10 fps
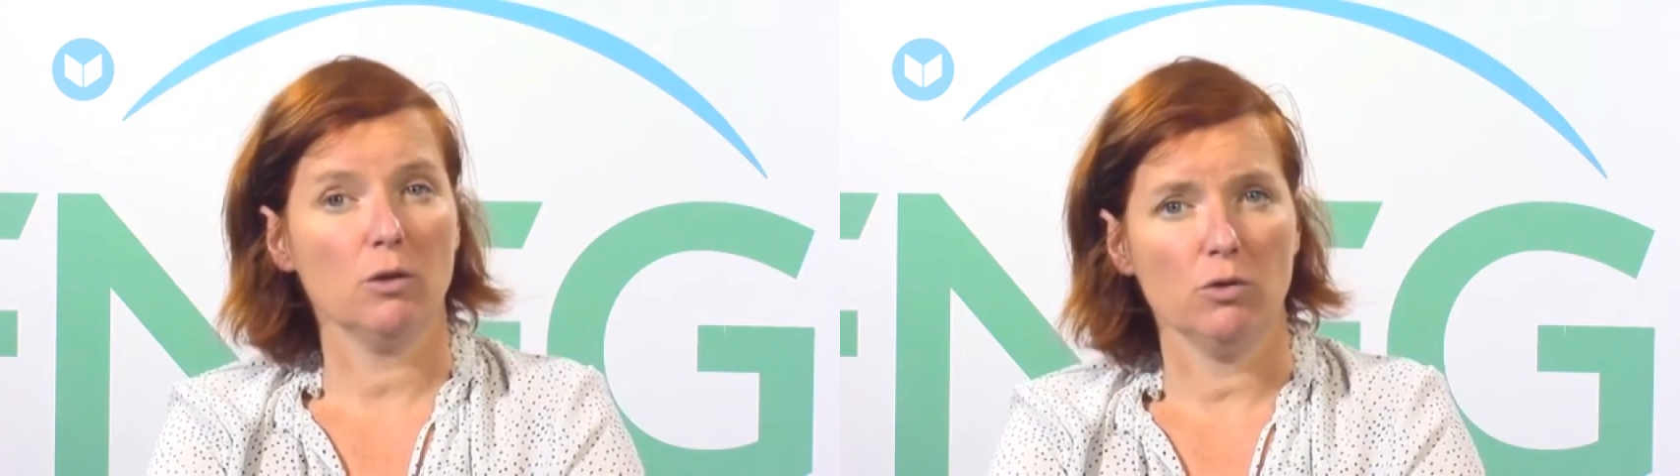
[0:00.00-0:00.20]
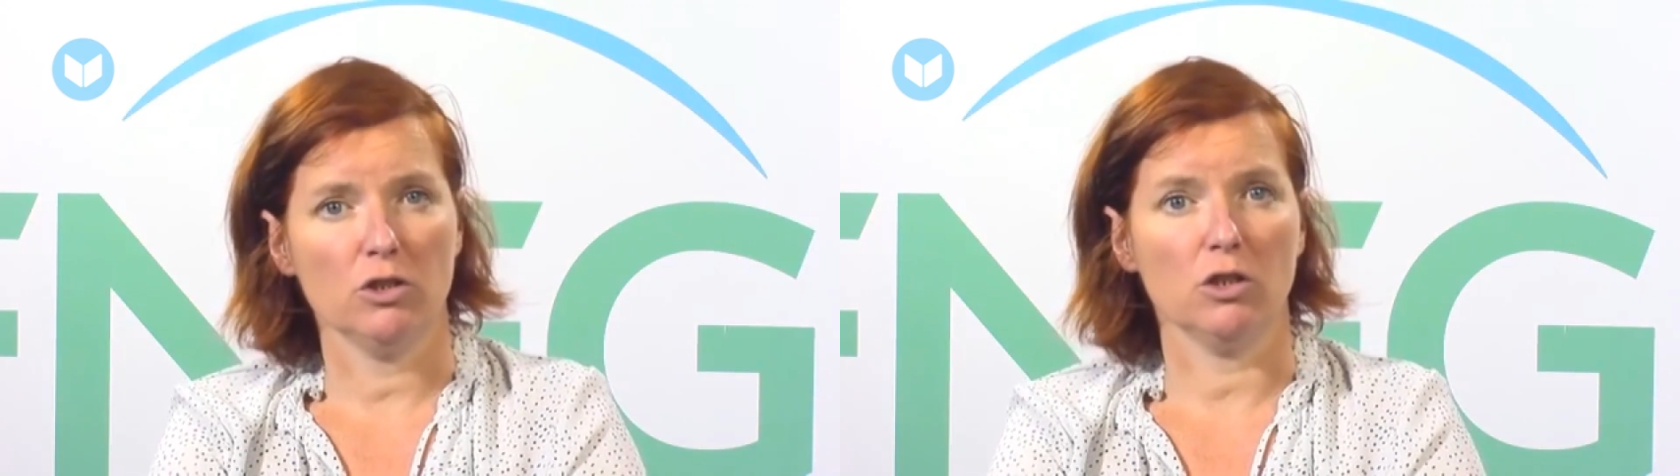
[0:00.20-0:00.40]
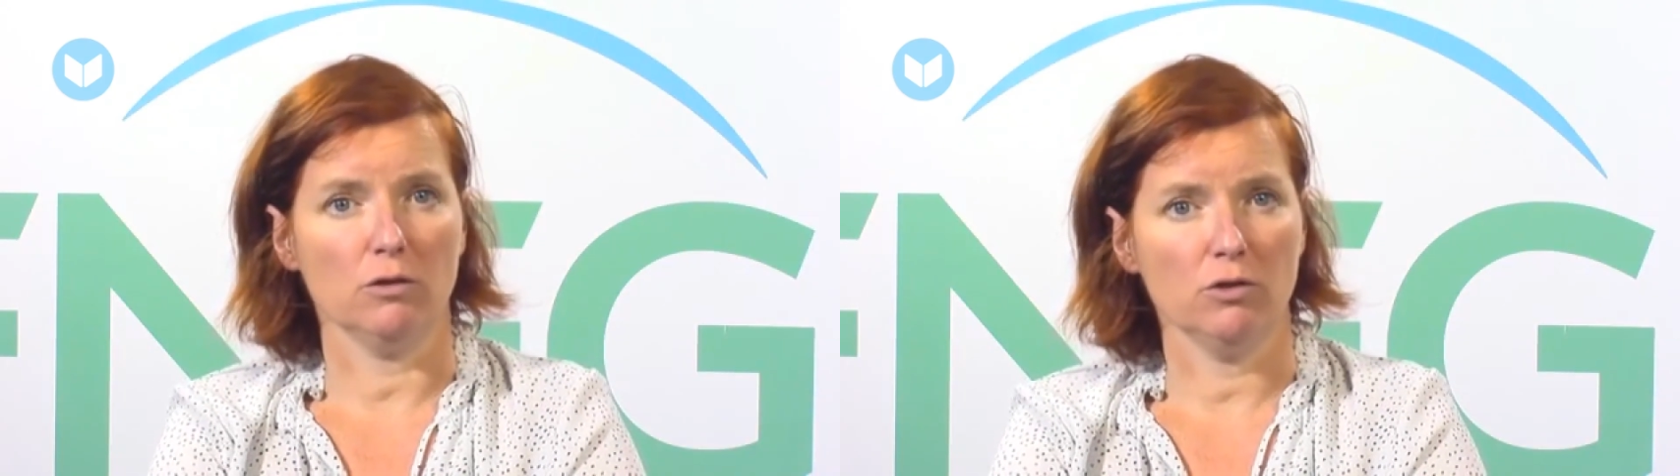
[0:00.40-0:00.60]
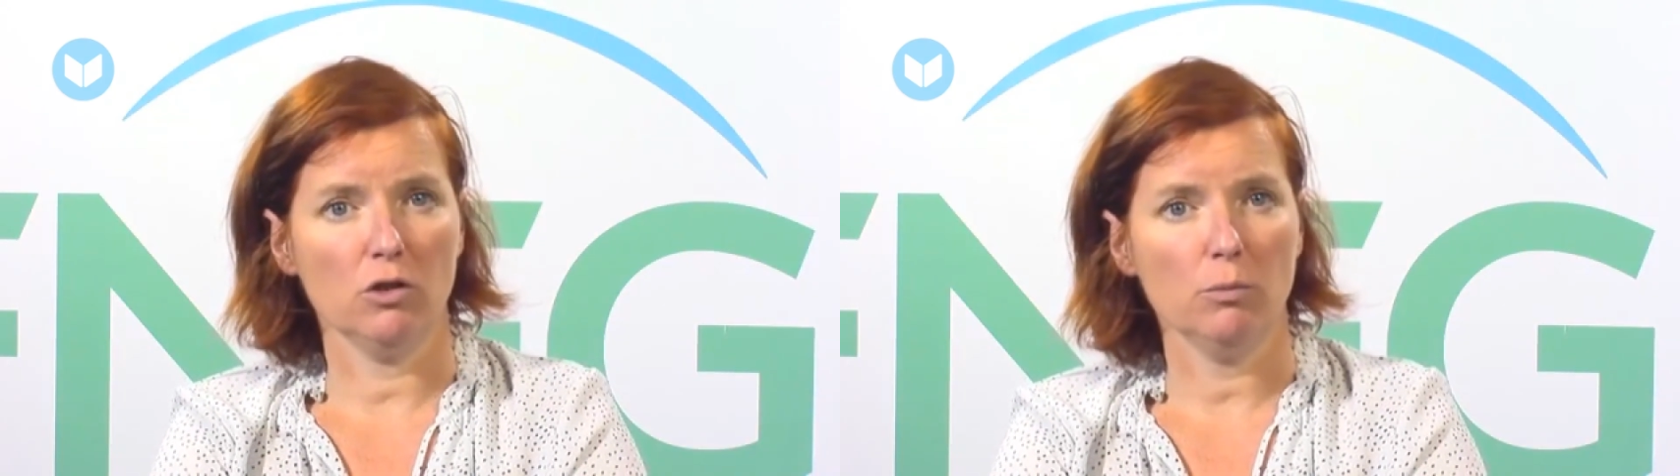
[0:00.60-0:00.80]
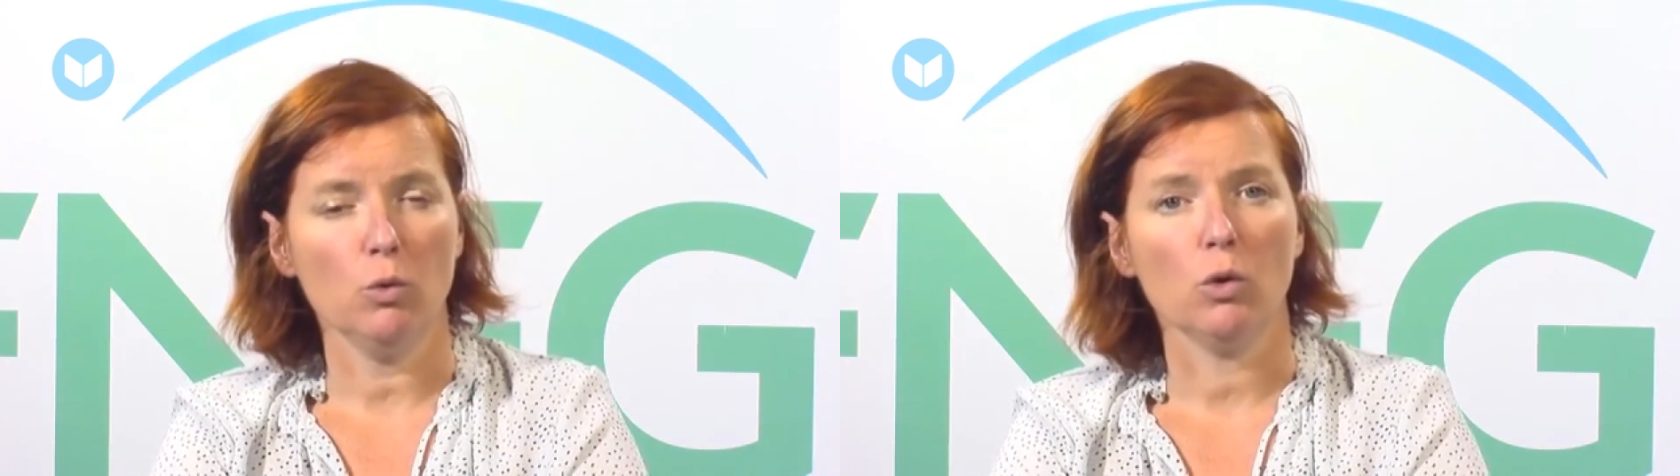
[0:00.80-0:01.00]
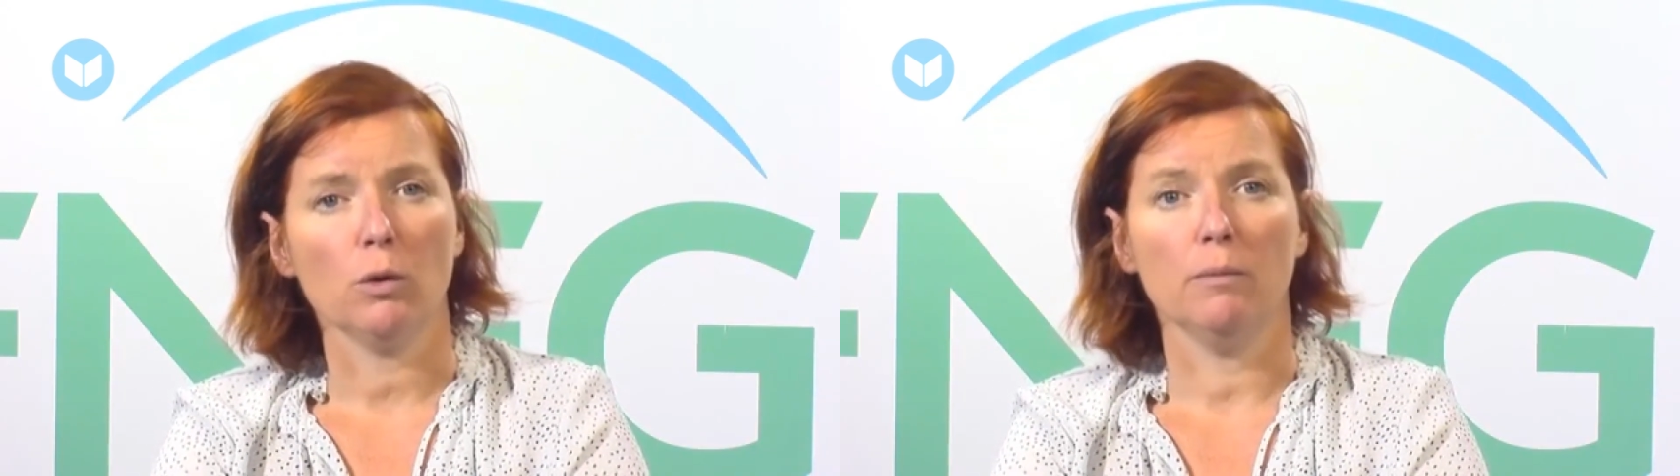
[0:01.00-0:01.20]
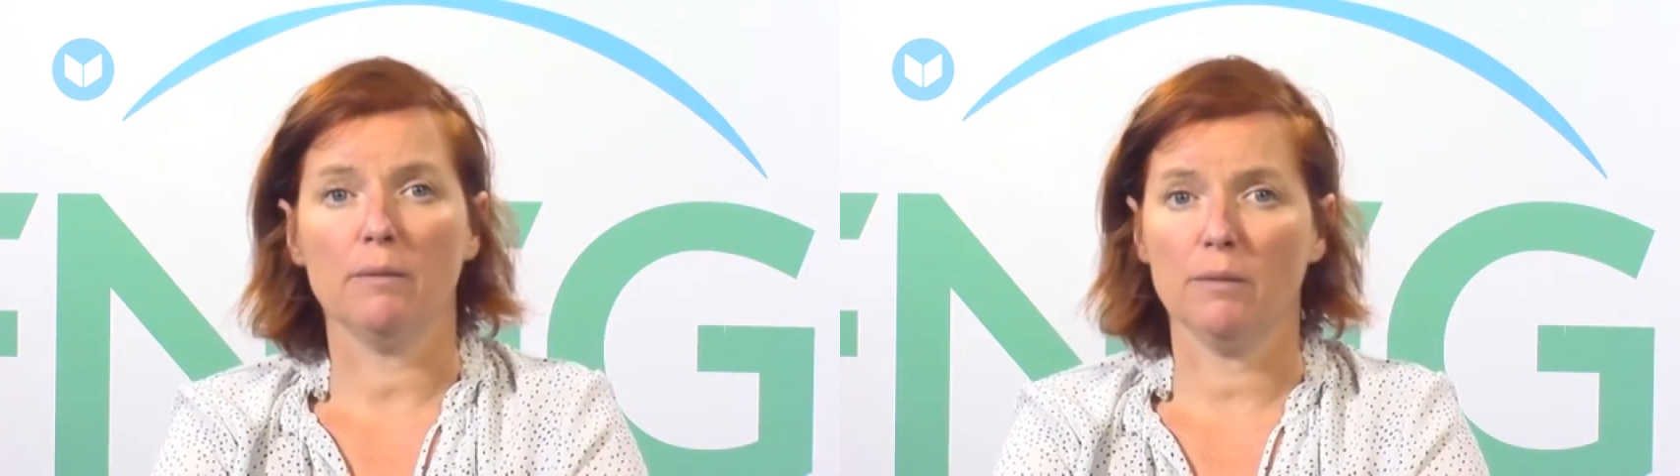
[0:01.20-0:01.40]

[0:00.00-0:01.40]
the reserves, the more